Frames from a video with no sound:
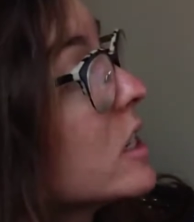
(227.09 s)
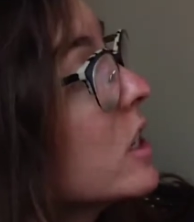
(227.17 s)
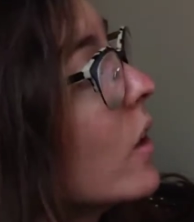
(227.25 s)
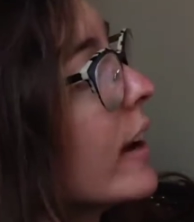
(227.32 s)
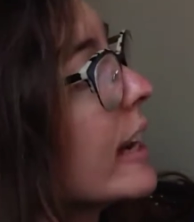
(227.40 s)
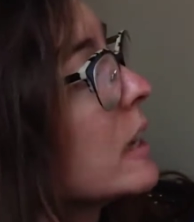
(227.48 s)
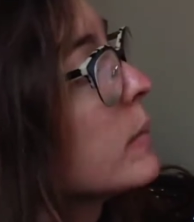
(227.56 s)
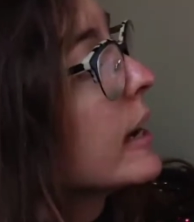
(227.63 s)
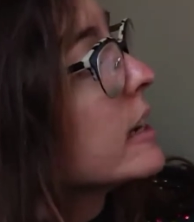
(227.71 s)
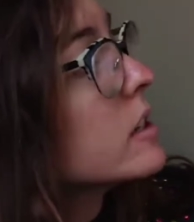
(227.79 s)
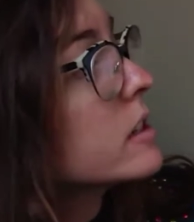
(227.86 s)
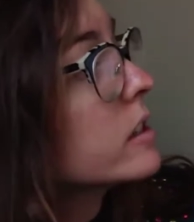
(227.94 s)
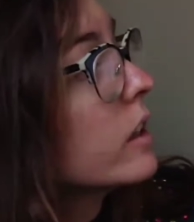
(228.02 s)
9
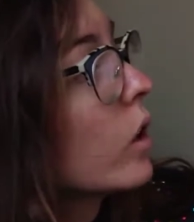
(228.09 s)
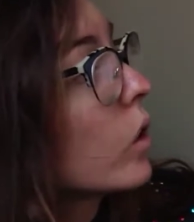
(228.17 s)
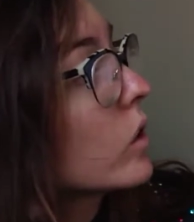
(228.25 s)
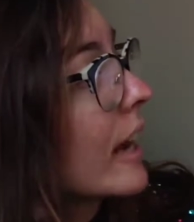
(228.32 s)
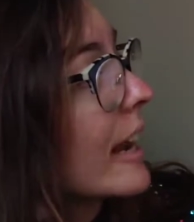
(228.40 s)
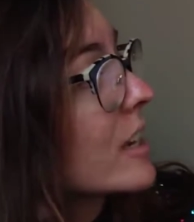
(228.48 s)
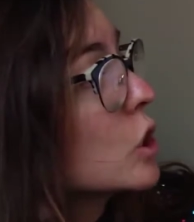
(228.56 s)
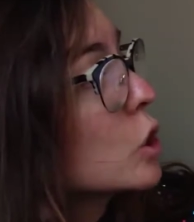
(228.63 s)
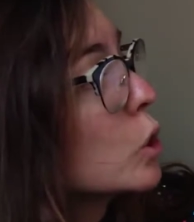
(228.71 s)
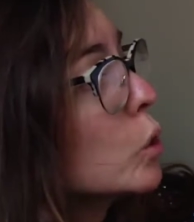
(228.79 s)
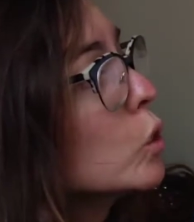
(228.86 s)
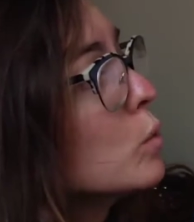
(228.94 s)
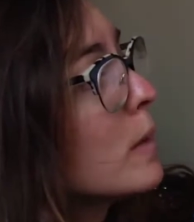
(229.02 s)
metres long and
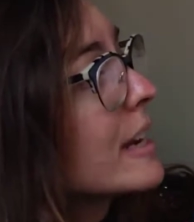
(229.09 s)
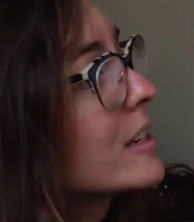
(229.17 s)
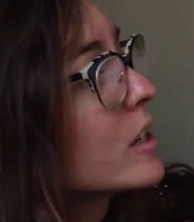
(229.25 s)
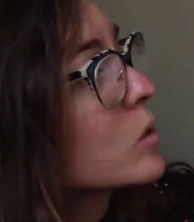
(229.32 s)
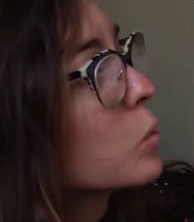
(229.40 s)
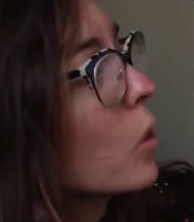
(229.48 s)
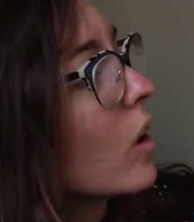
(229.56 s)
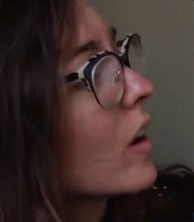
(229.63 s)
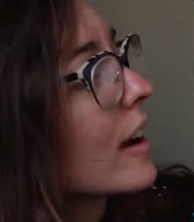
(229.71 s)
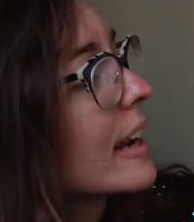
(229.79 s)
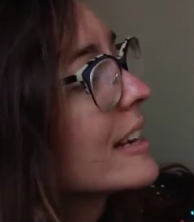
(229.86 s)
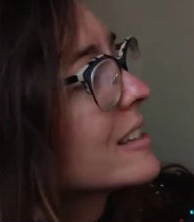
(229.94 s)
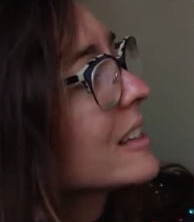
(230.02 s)
2 metres
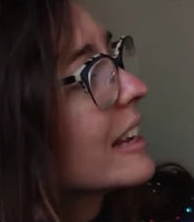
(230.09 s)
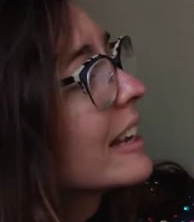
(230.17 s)
wide,